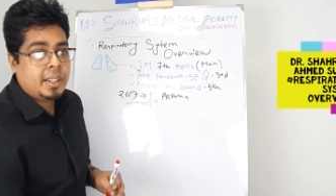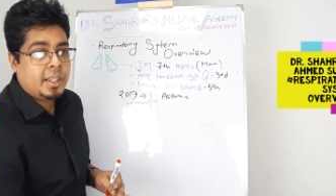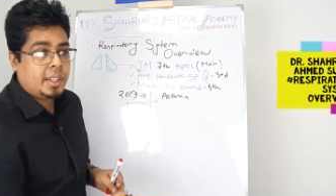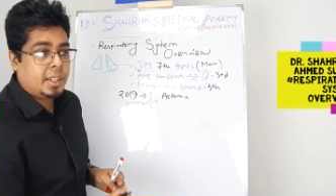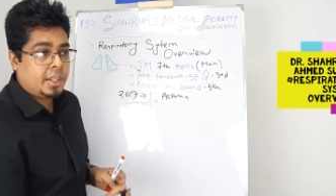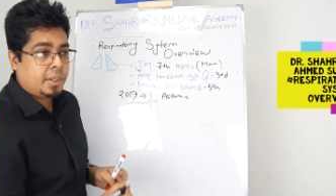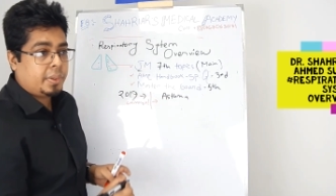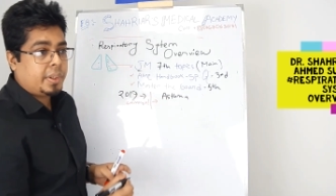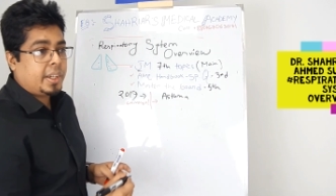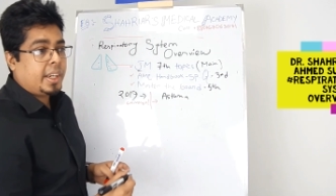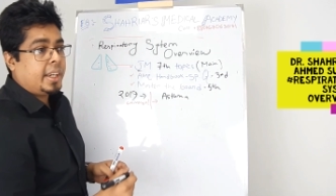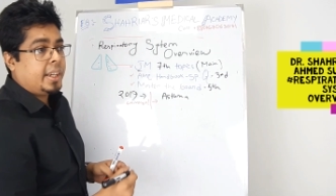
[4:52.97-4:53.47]

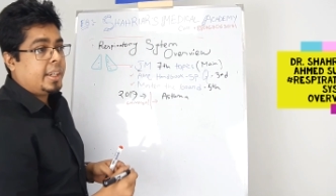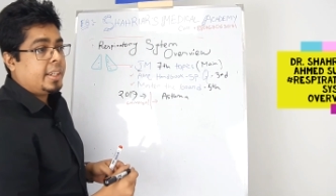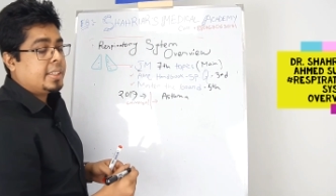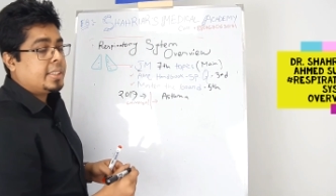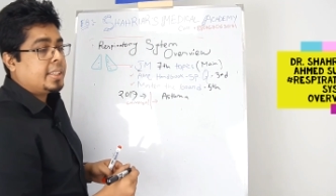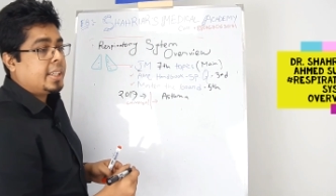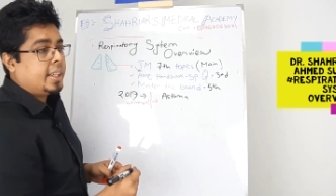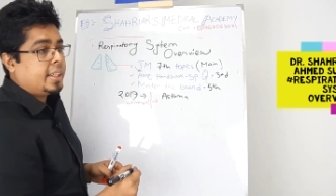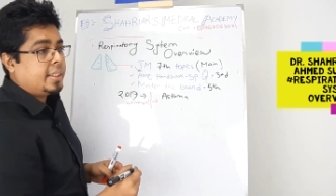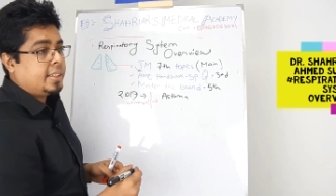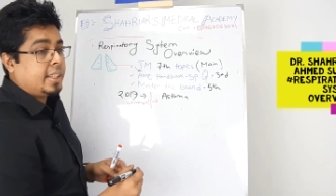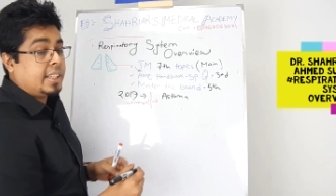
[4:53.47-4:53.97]
Okay,
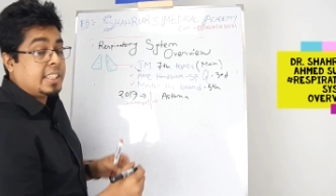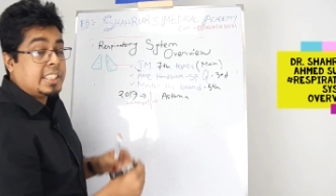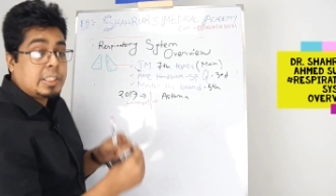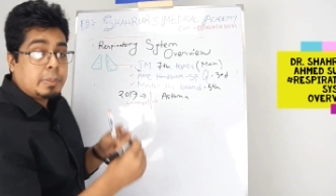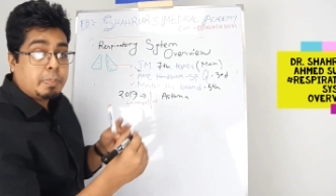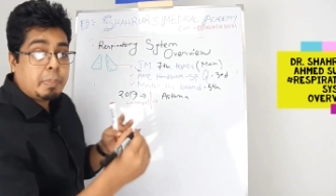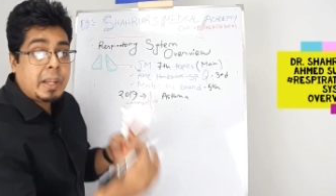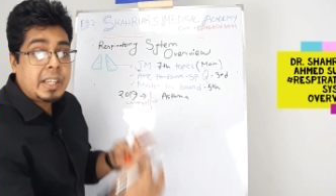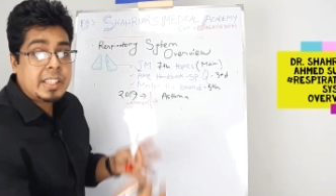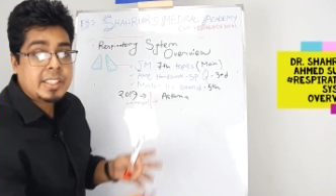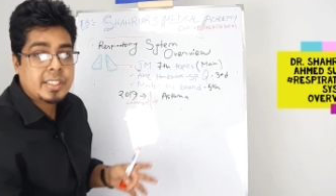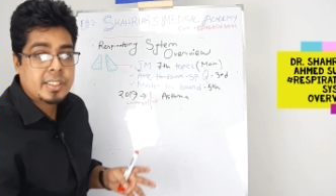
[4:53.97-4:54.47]
then the
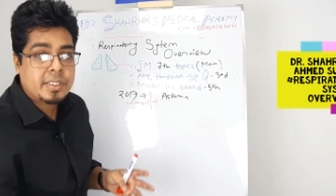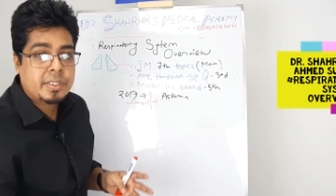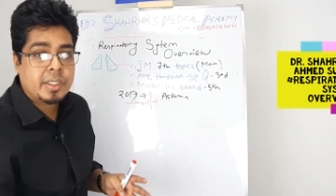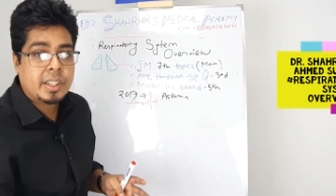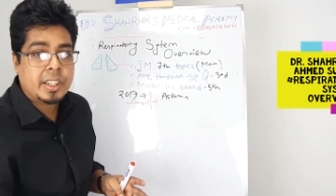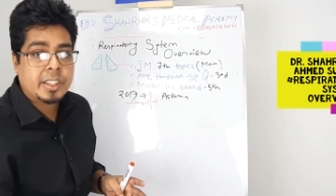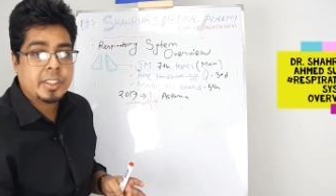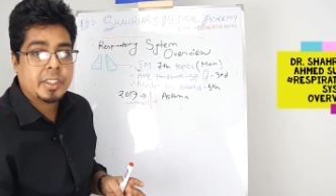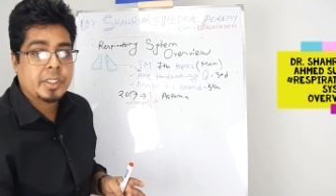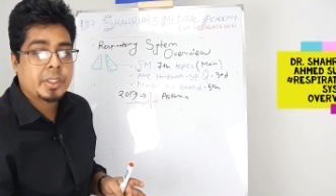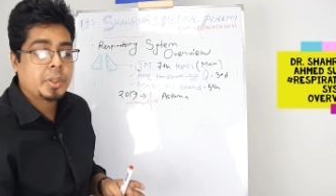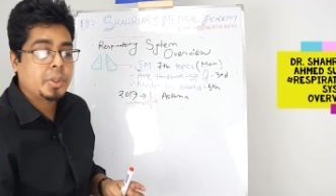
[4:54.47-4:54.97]
spacer
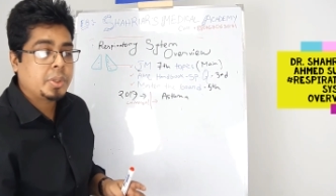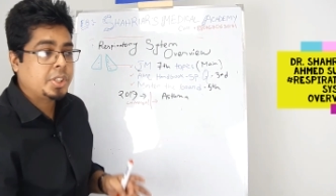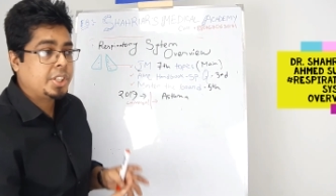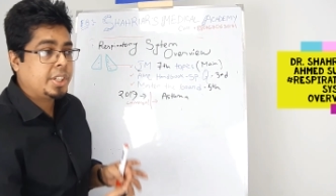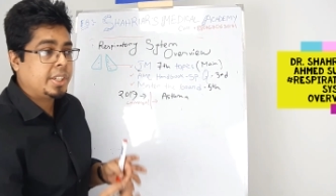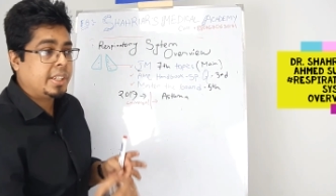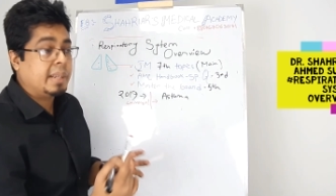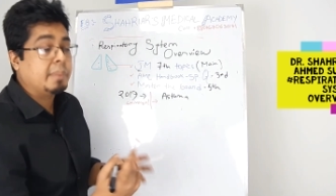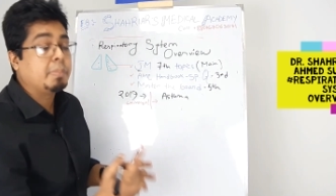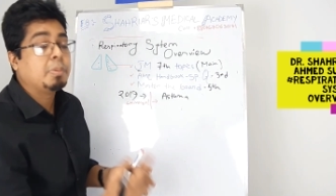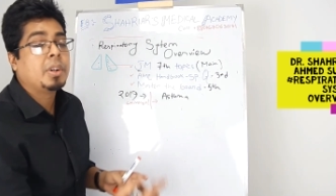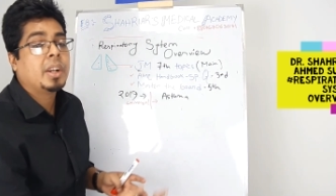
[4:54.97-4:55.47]
related
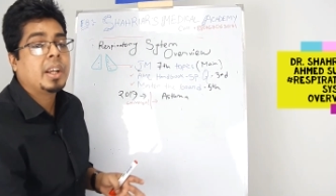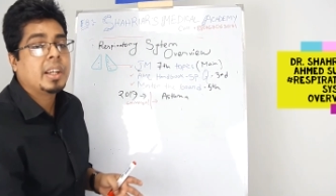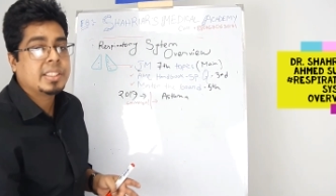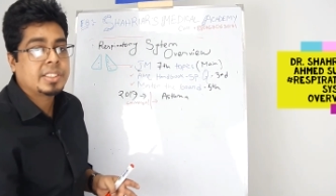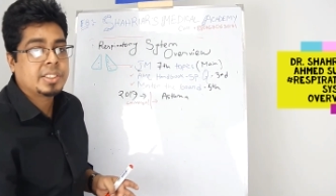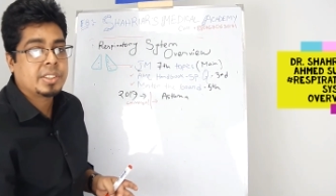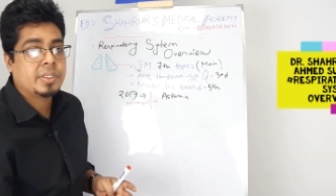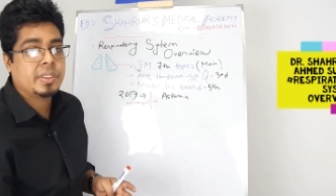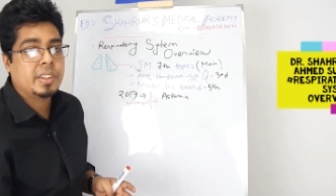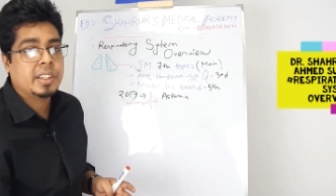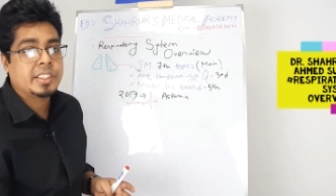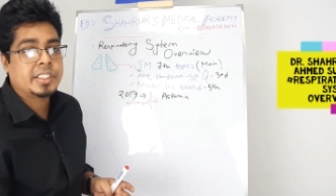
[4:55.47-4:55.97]
question,
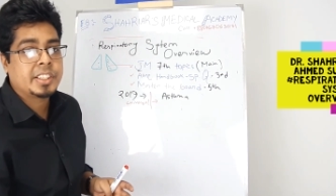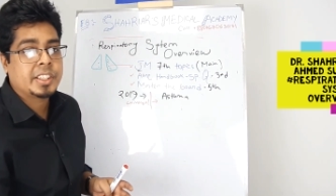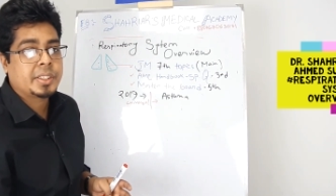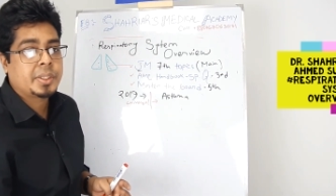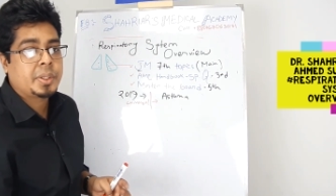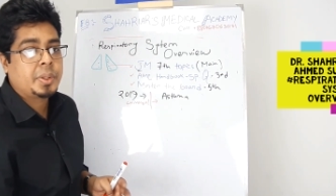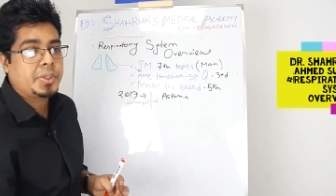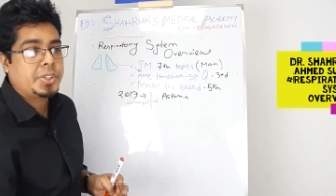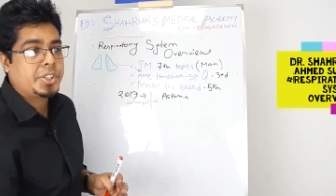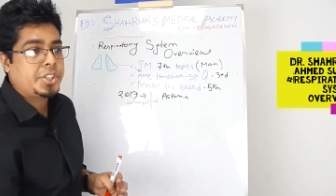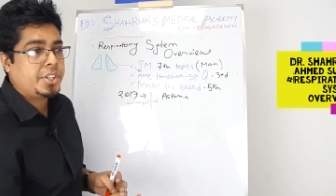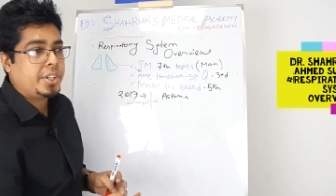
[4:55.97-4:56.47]
nebulizer related
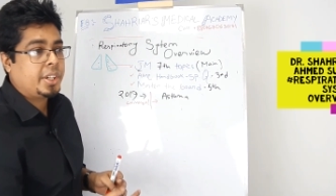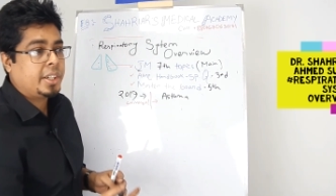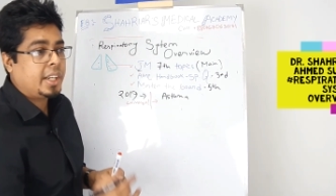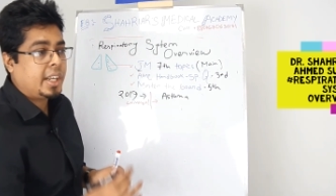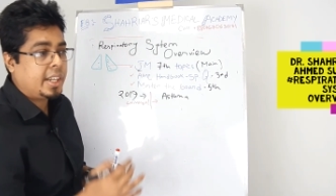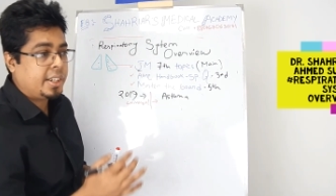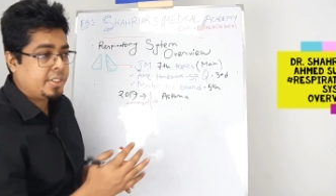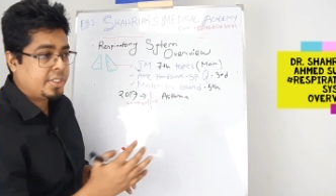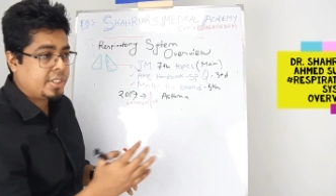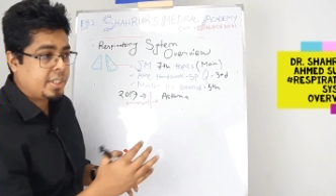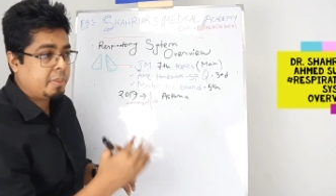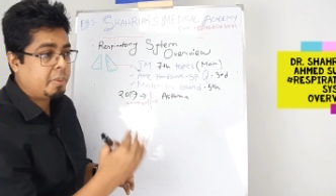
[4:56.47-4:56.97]
question,
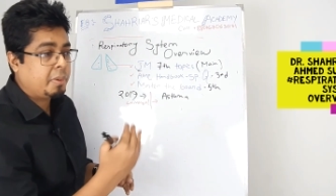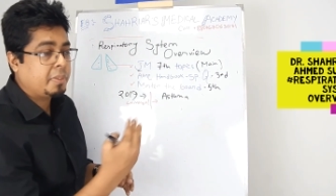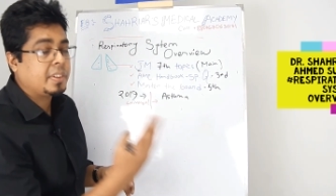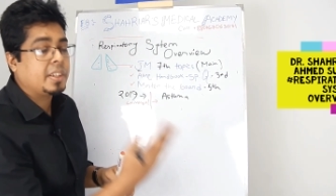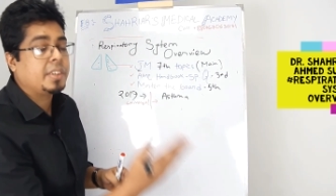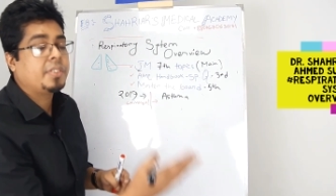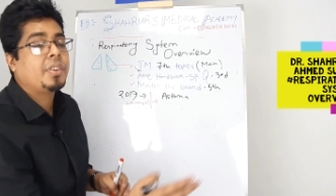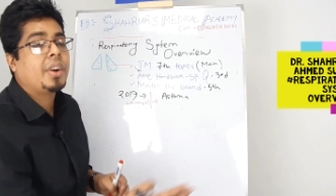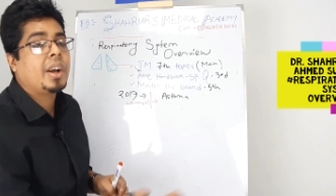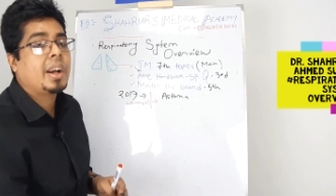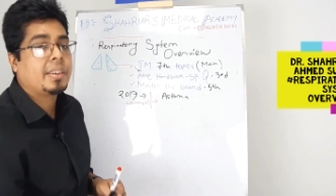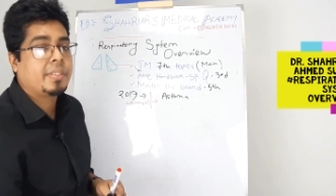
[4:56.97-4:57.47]
and some of the
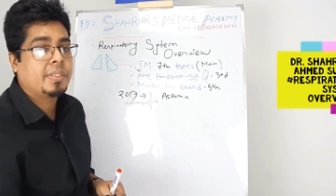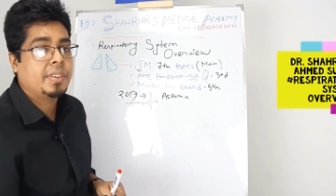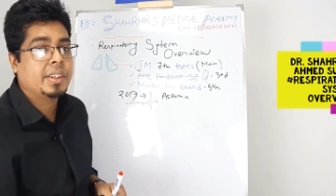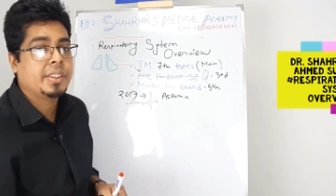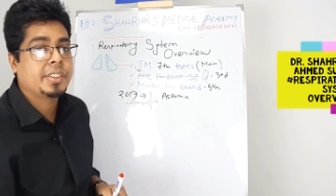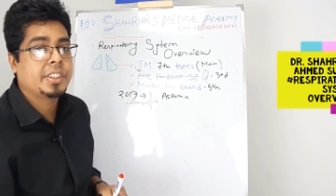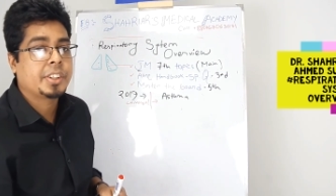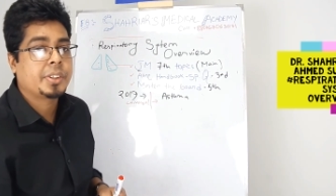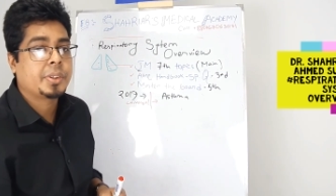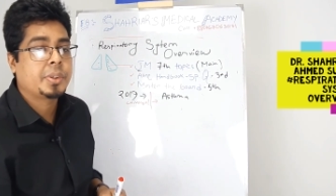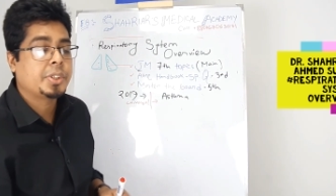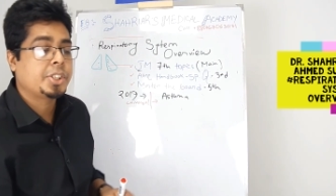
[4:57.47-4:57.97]
drug
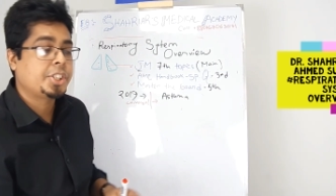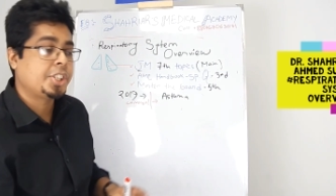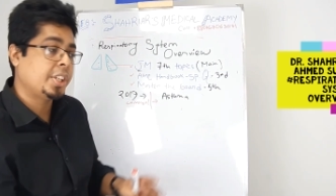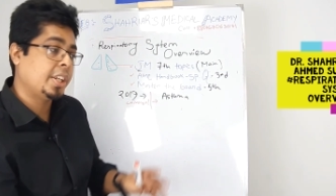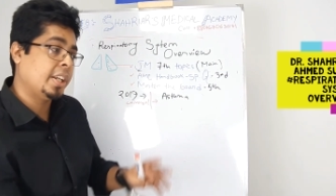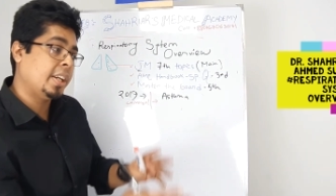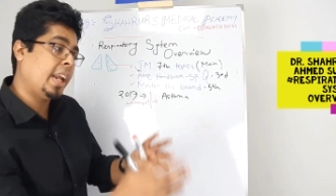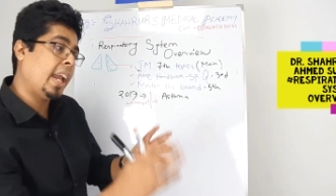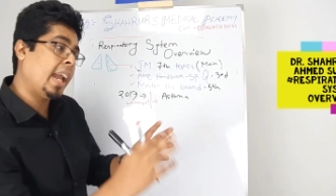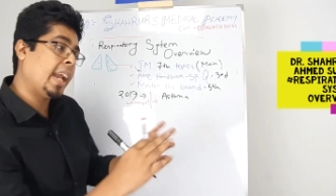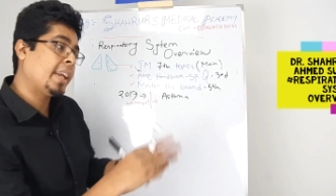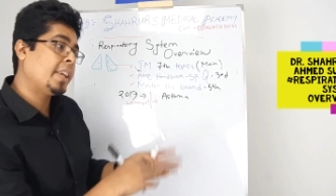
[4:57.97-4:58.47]
related question,
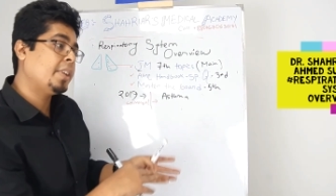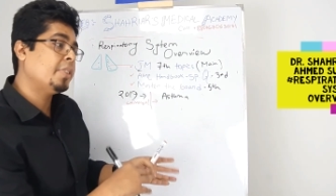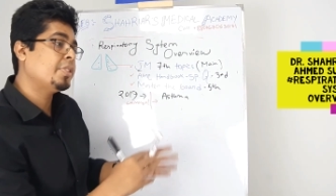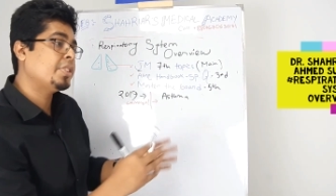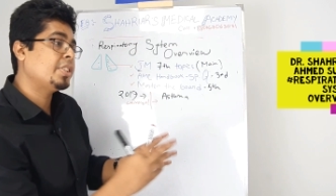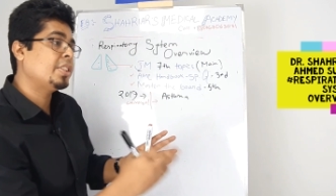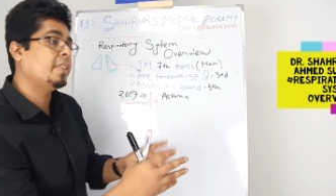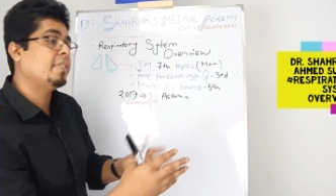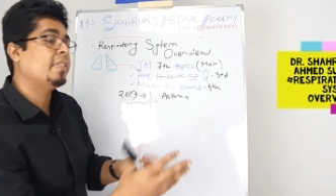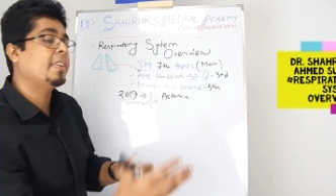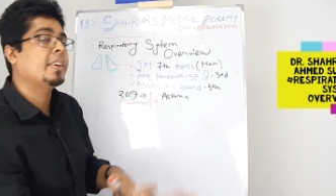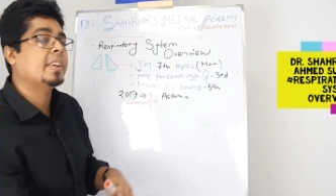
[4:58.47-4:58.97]
and acute
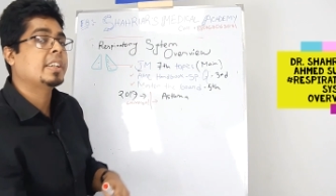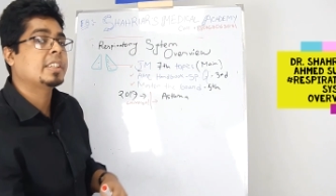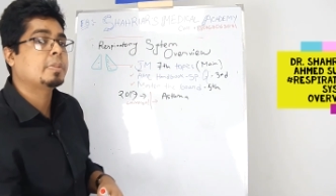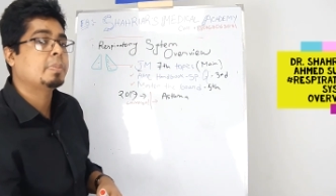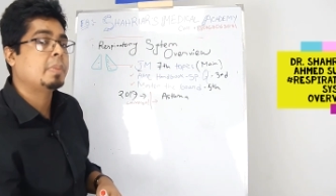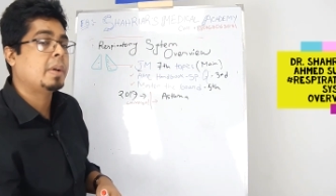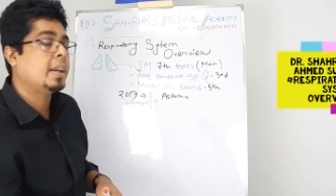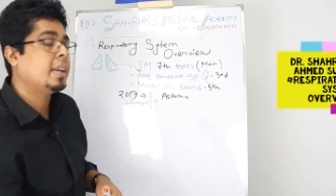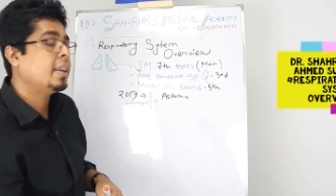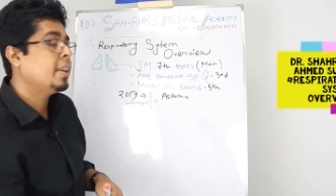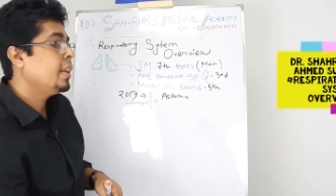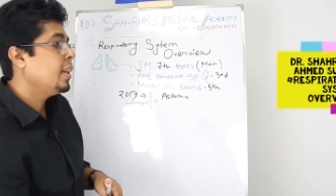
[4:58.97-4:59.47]
severe
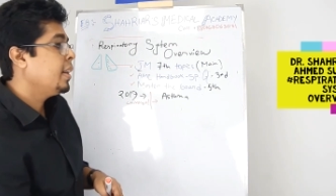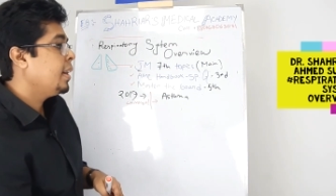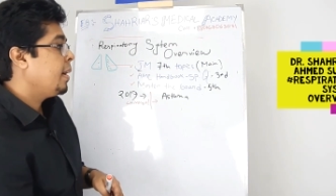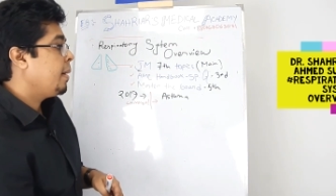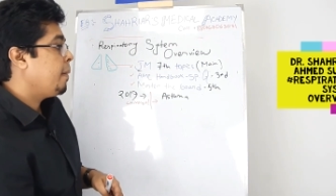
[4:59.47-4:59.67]
asthma,